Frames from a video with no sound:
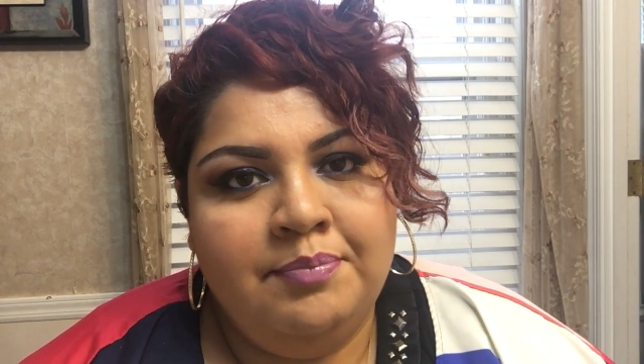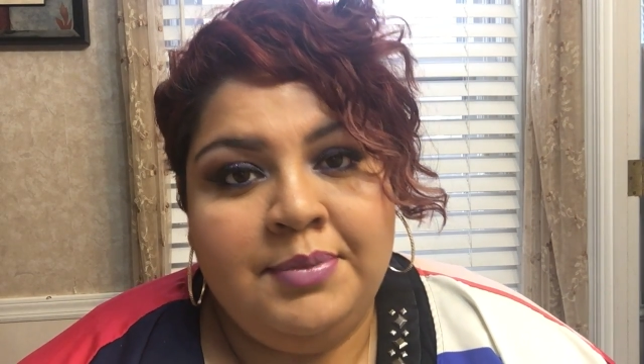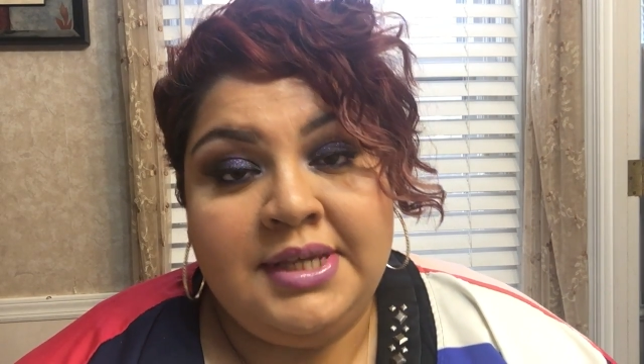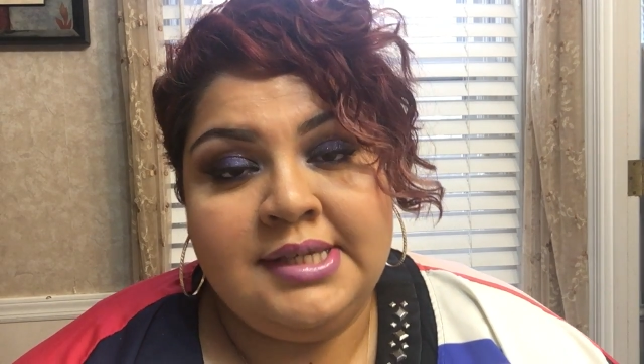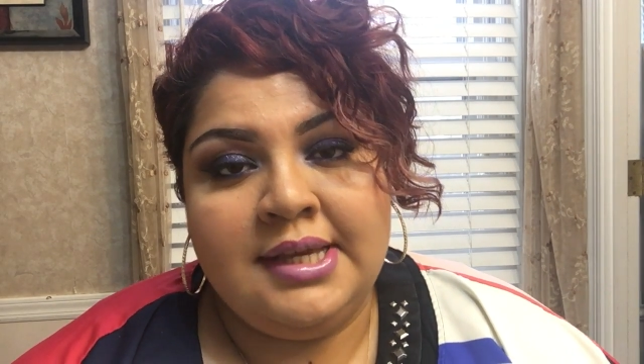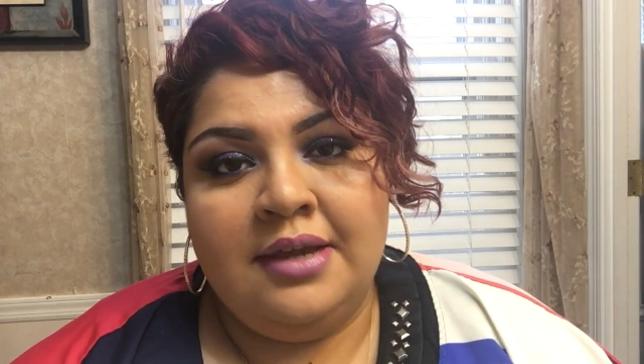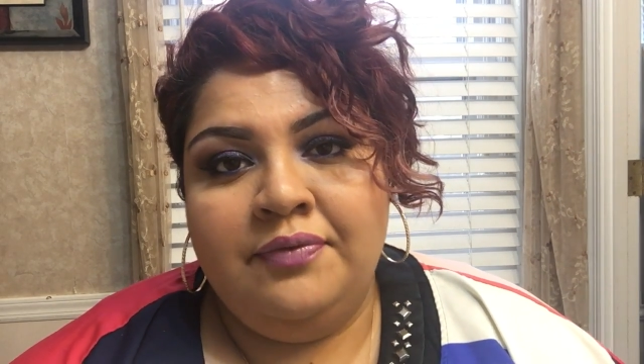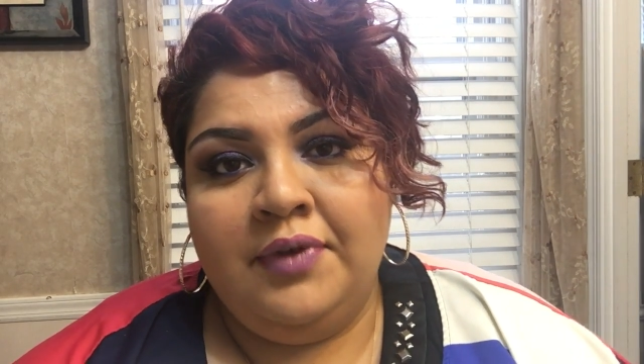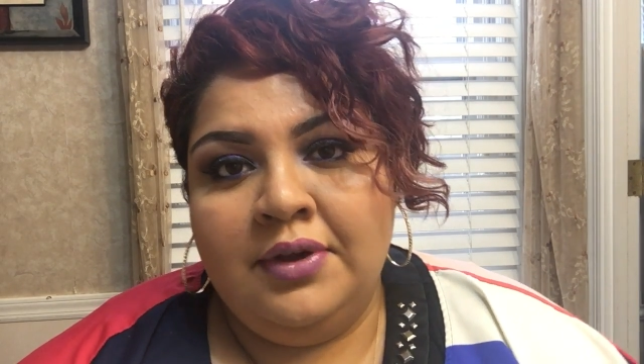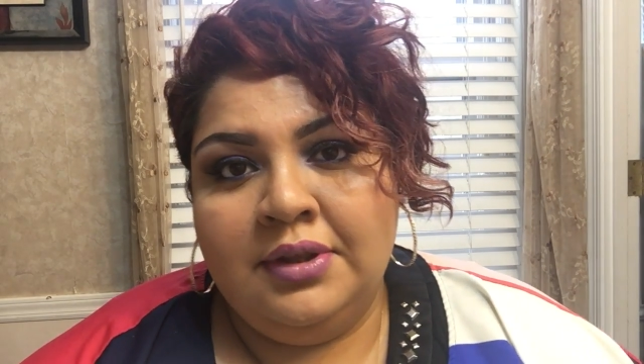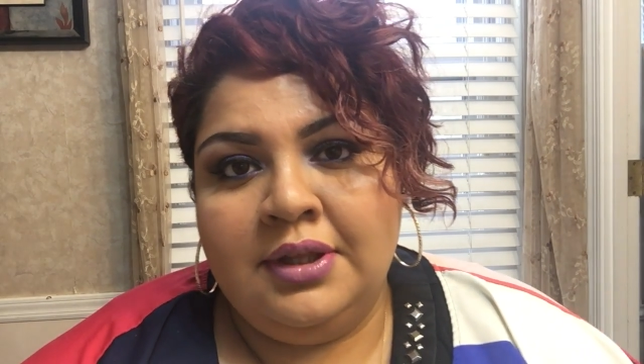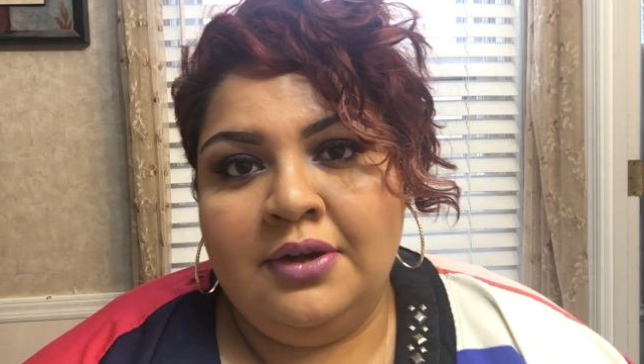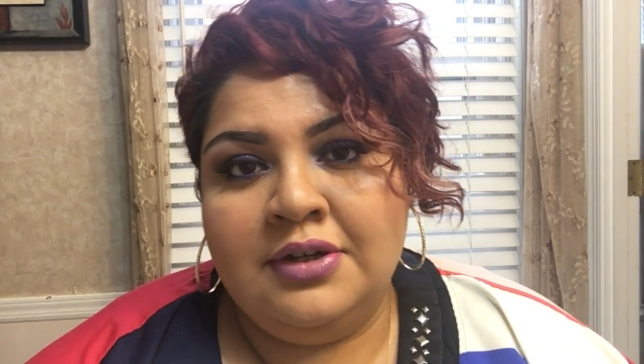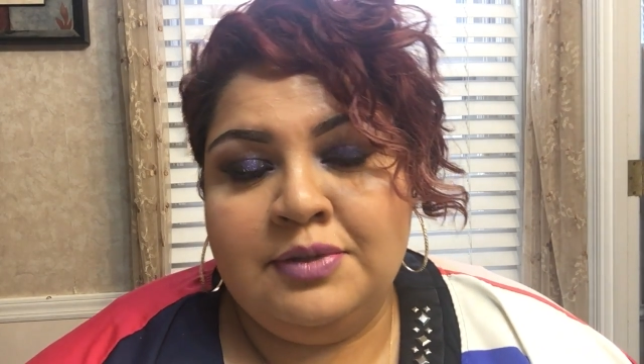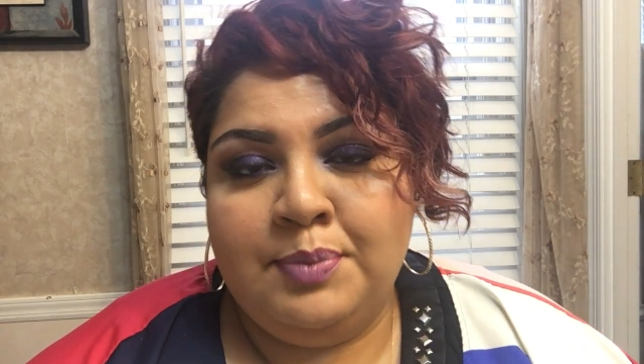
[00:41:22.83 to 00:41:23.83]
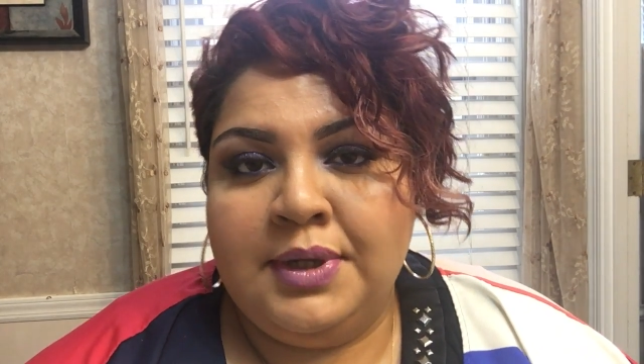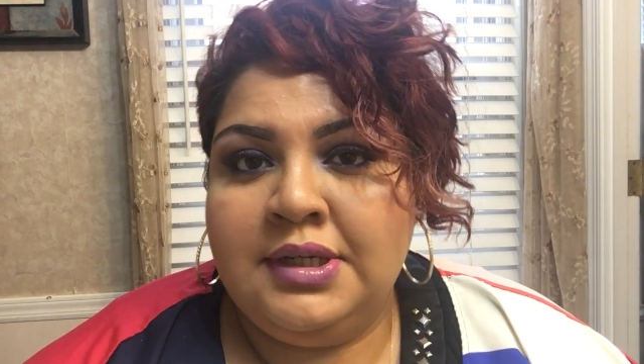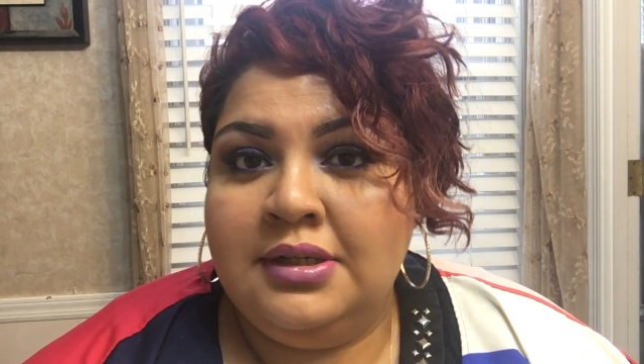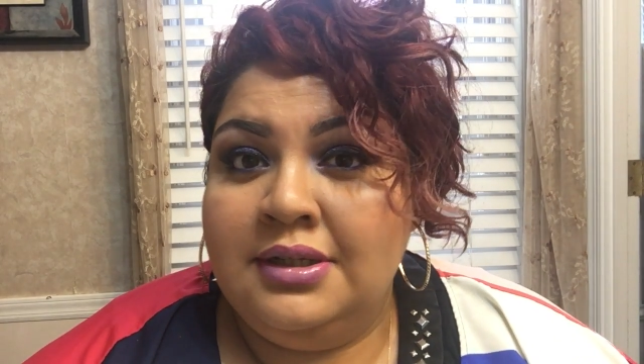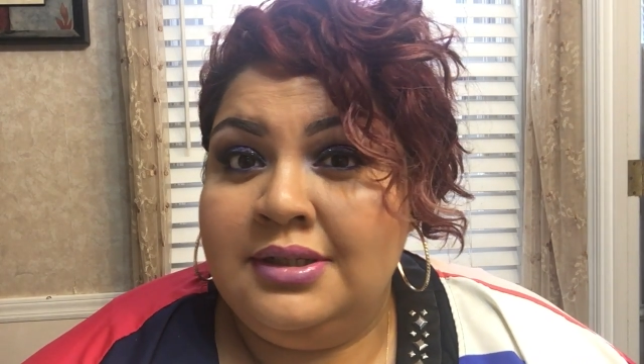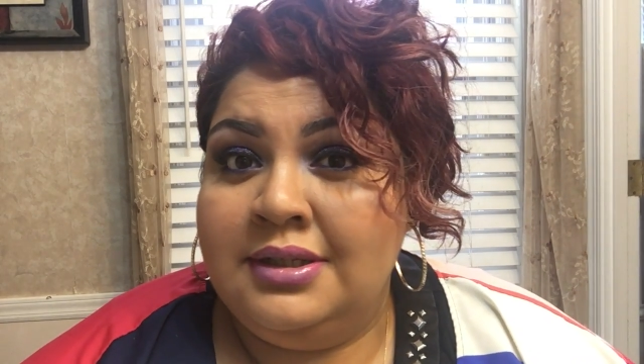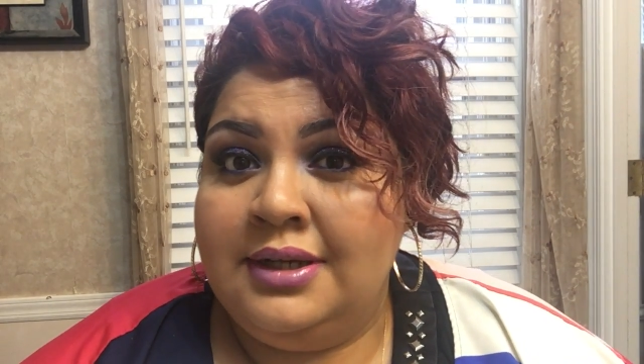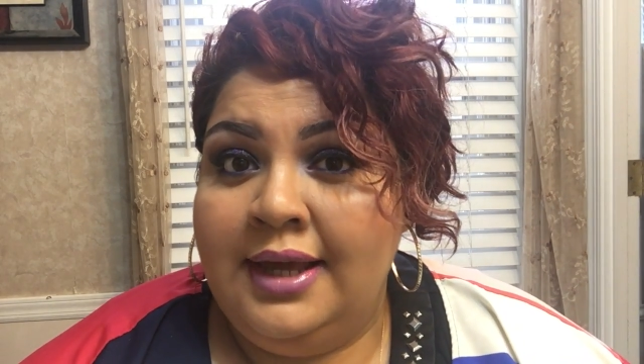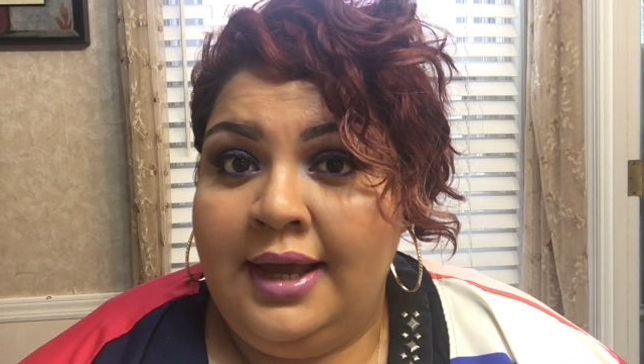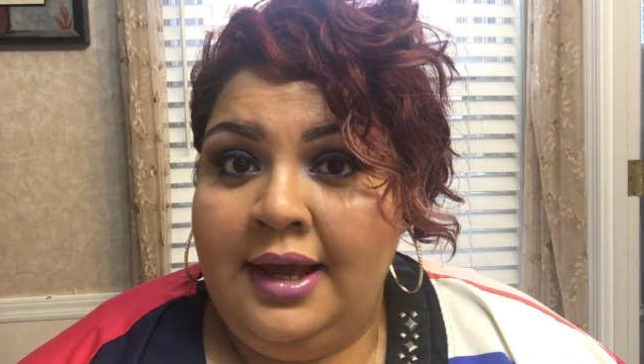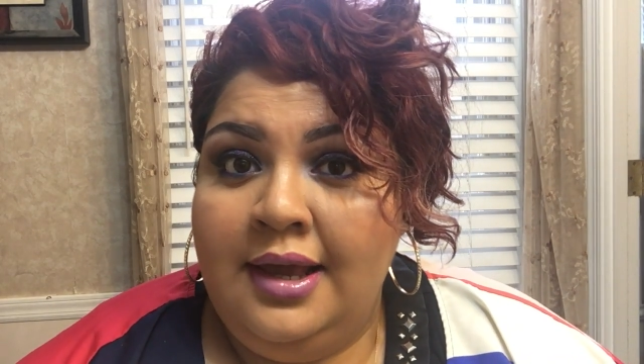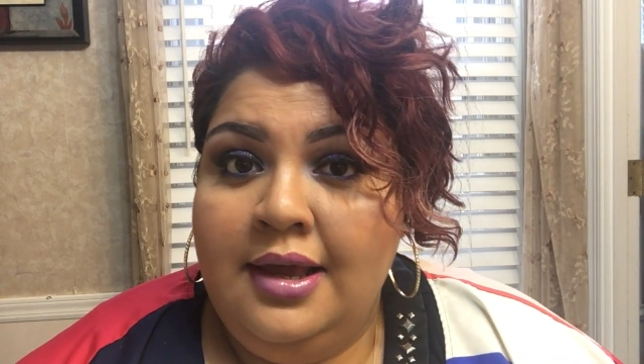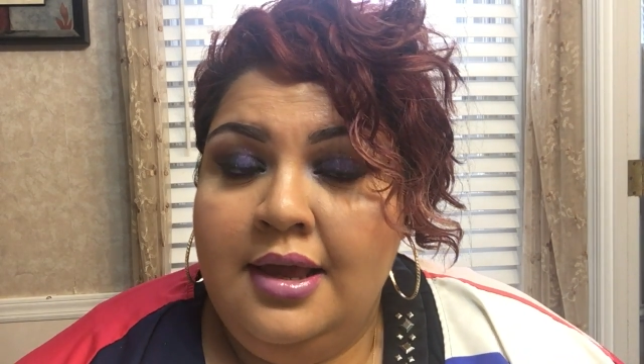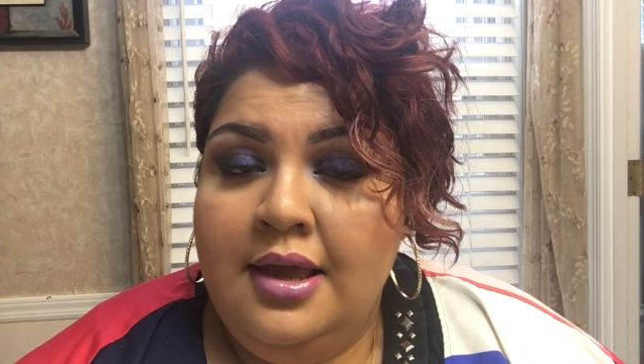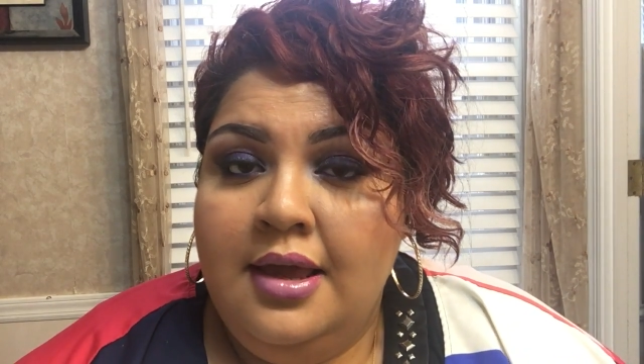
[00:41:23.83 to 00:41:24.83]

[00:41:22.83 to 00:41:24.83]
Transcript: be safe out there, especially today.